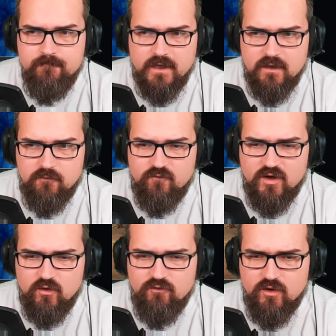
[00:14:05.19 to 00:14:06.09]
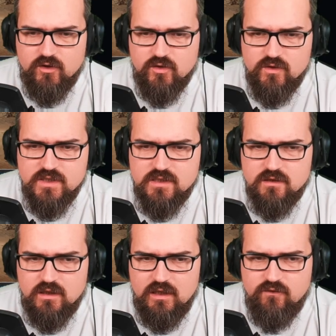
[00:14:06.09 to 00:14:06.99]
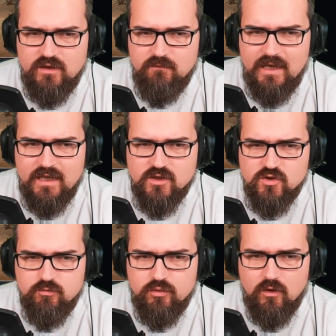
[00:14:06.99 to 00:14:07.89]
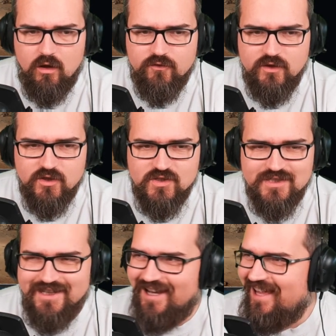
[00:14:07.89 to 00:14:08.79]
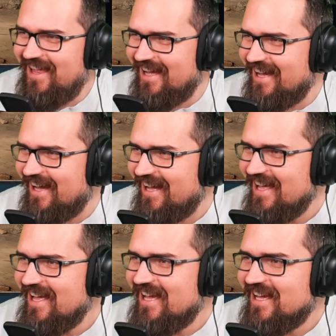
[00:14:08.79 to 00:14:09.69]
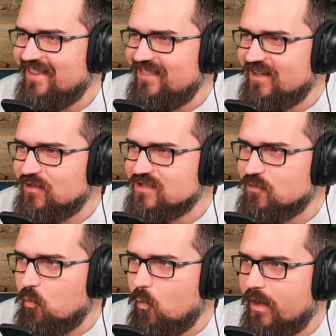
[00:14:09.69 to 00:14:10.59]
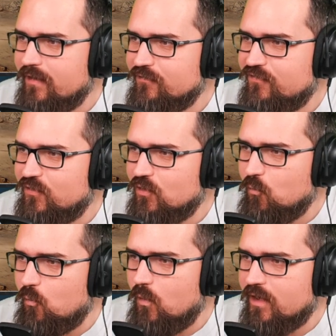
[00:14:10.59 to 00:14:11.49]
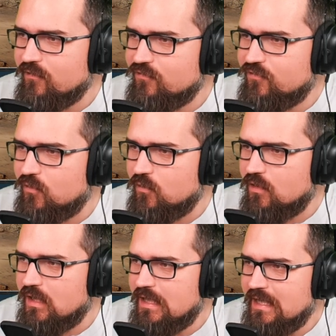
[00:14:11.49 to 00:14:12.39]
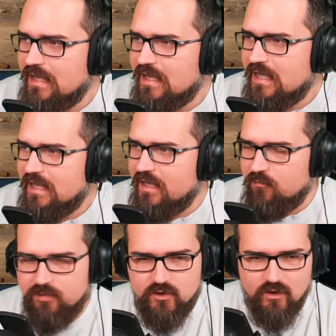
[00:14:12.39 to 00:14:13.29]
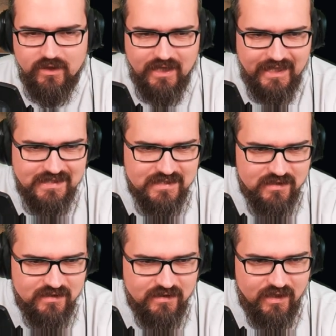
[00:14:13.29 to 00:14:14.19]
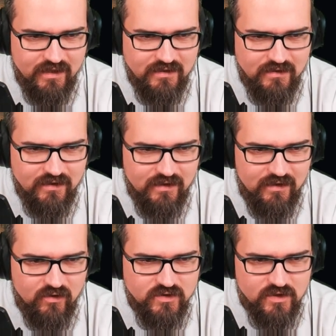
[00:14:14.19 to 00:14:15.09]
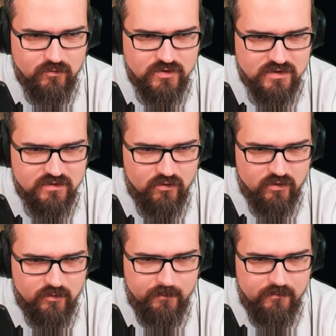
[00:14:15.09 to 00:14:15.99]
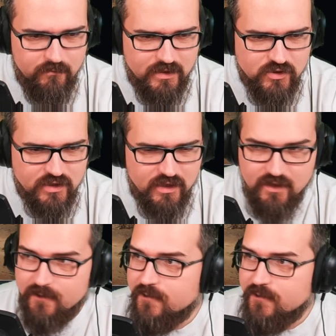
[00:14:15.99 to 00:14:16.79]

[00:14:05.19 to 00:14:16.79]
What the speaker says: And I'm very, very curious if they manage to pull off. There's the wonderful, wonderful Imperial Knights that Ottila was just earlier mentioning.